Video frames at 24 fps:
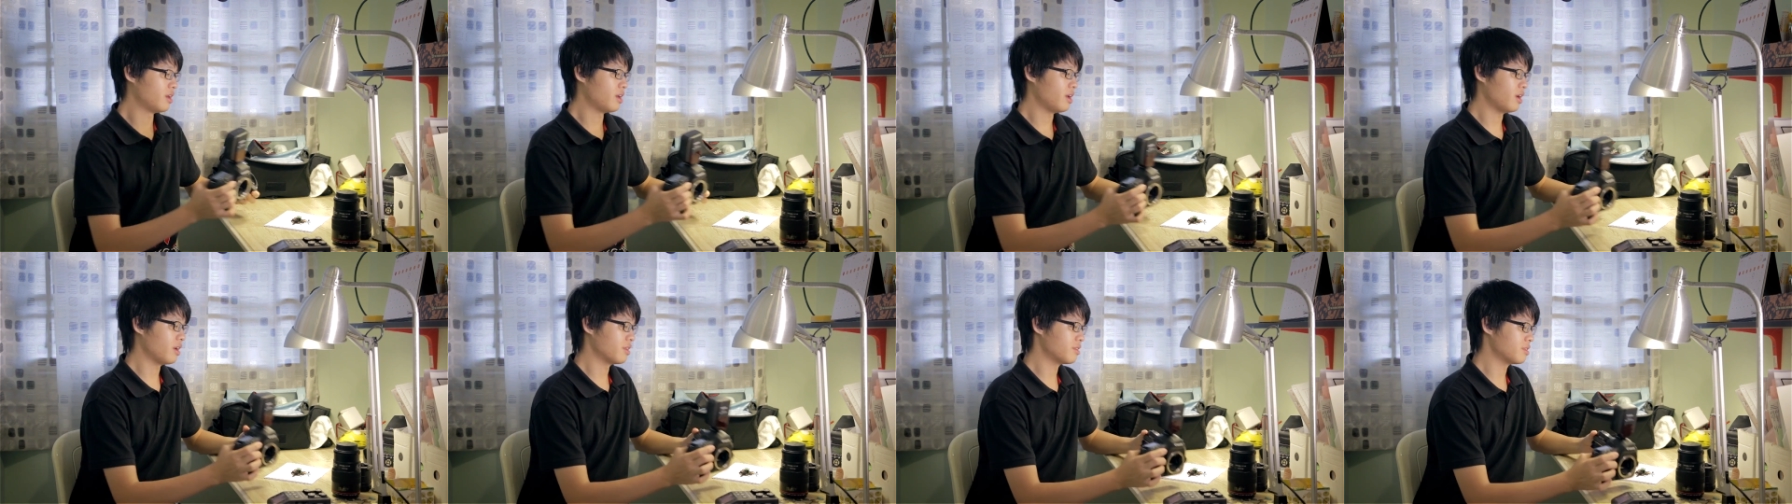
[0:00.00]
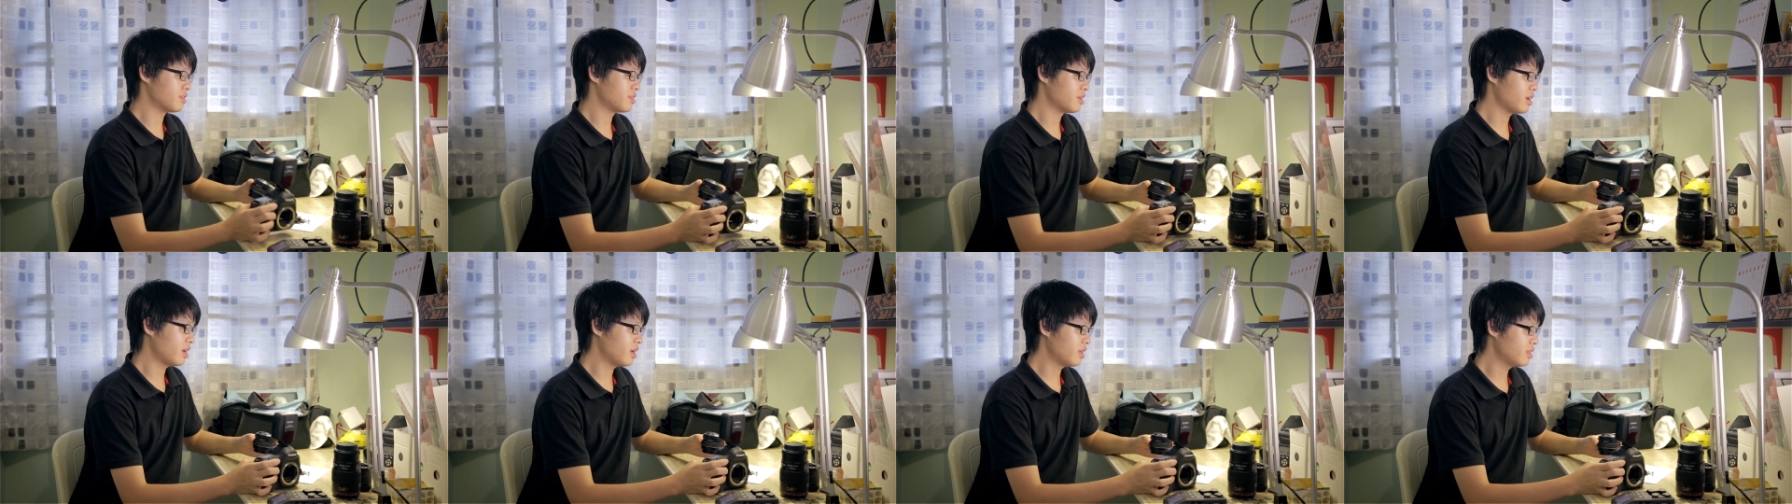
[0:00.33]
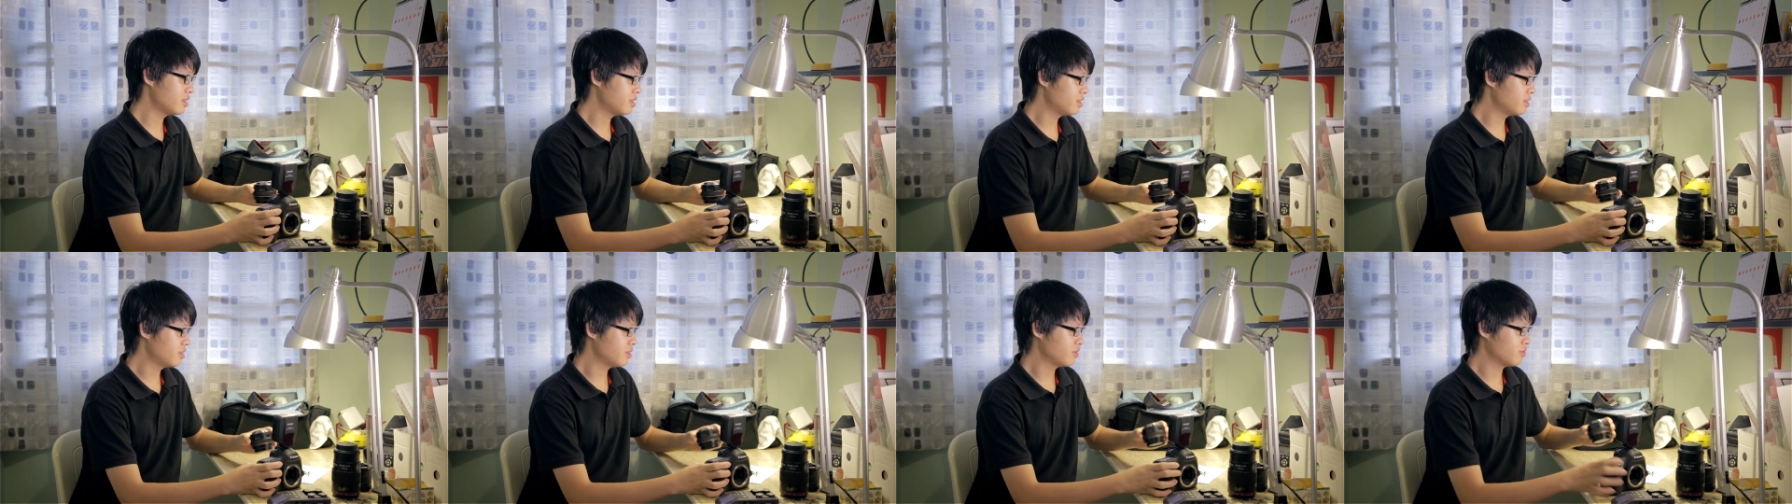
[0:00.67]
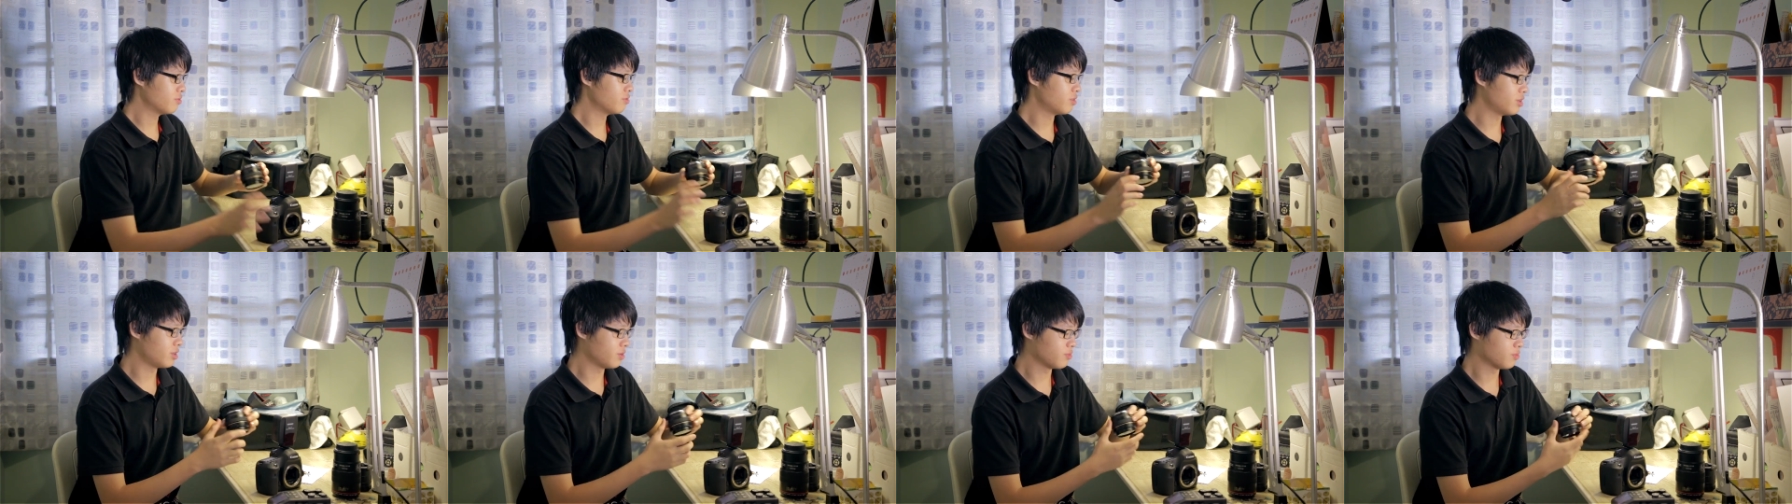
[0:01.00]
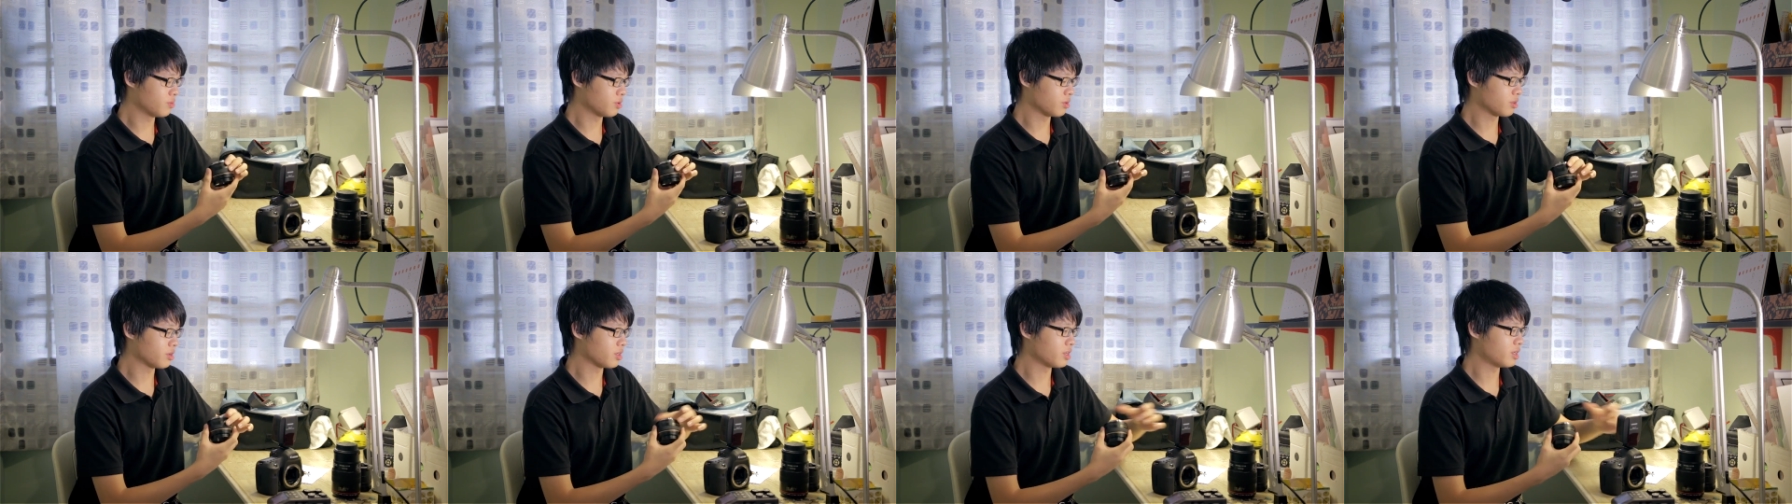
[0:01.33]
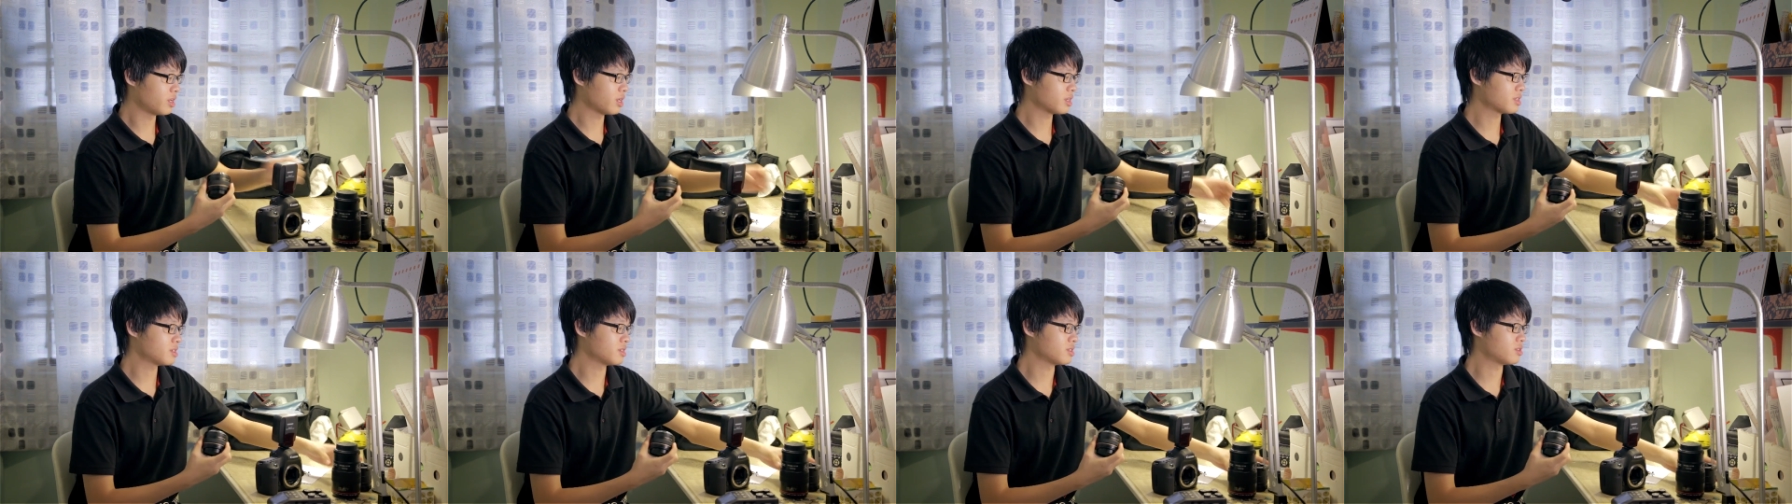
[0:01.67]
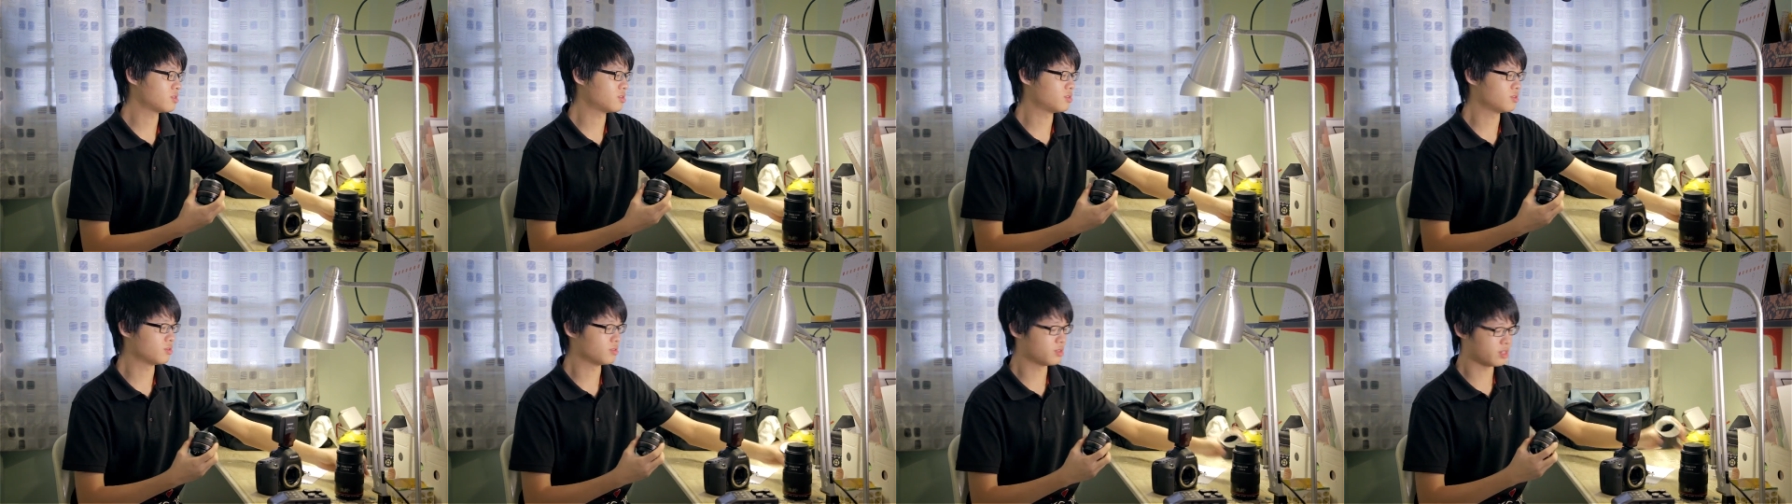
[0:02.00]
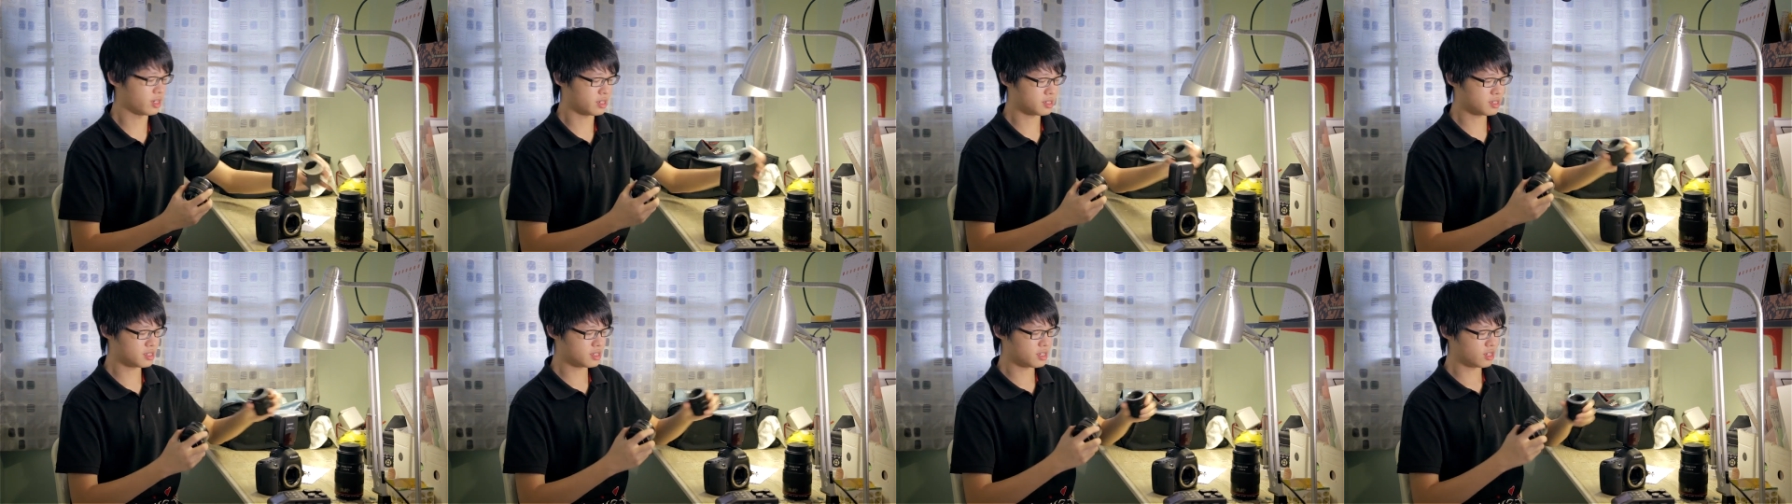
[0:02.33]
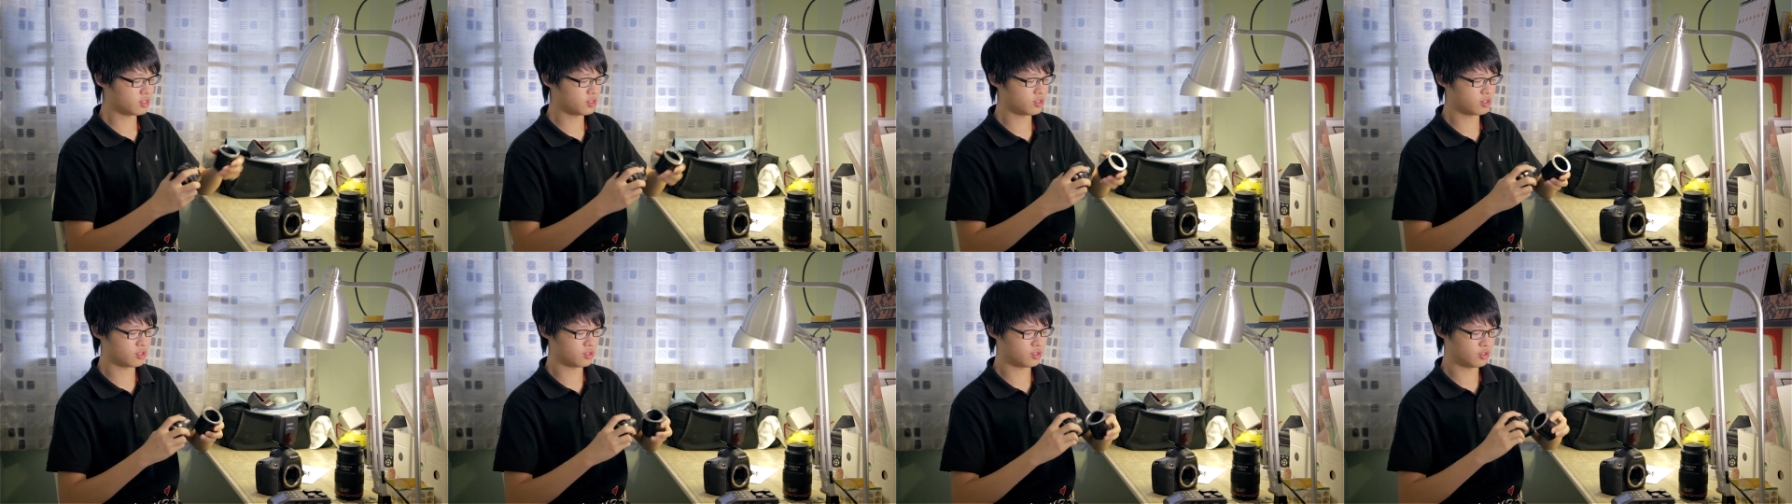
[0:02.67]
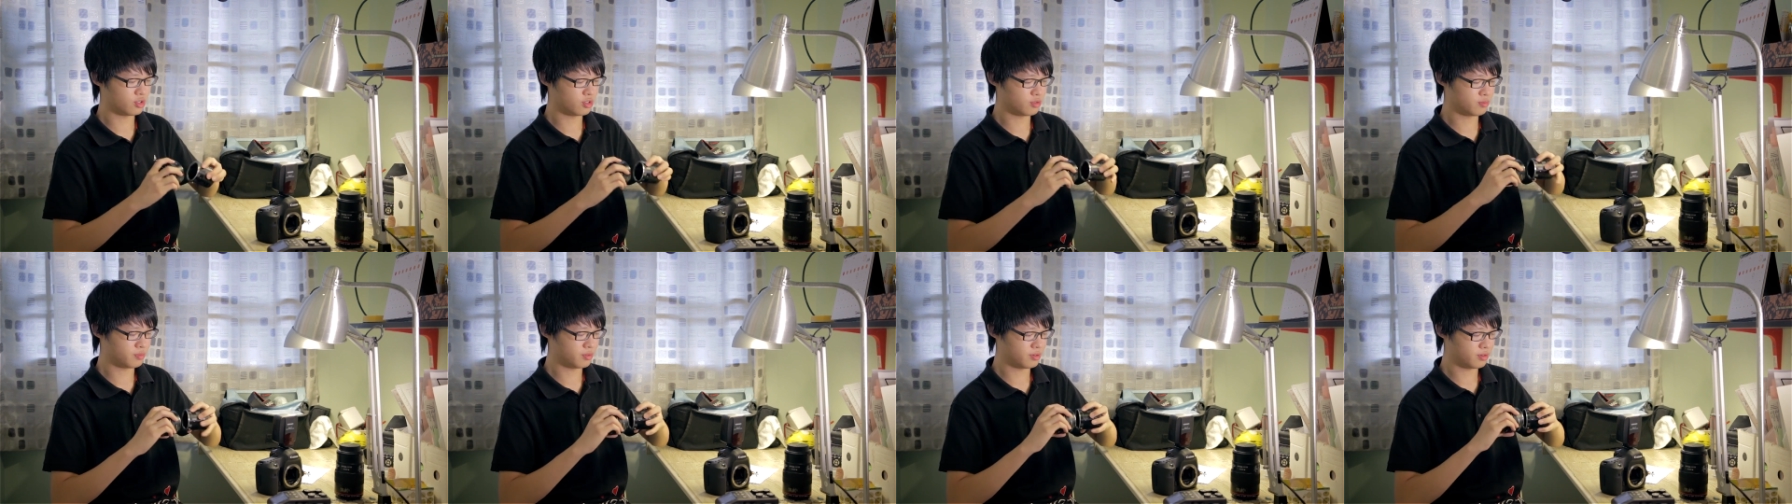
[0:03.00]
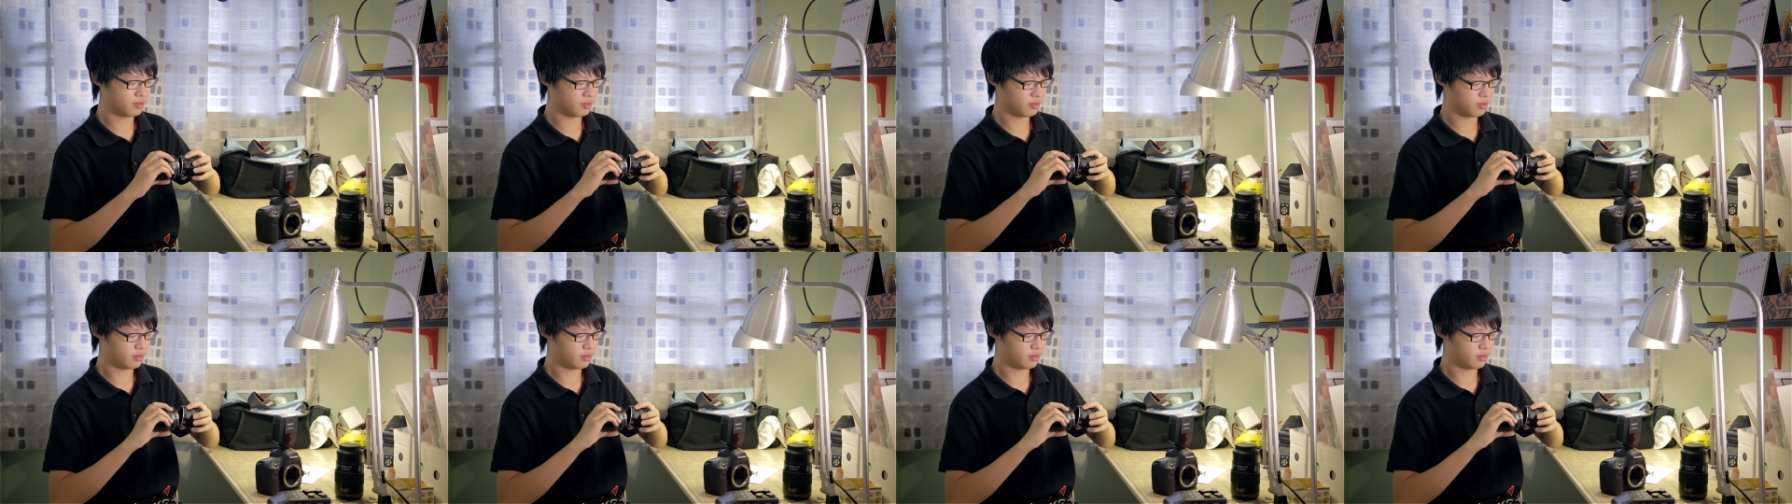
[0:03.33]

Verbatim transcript: And then we will connect it to the extension tube,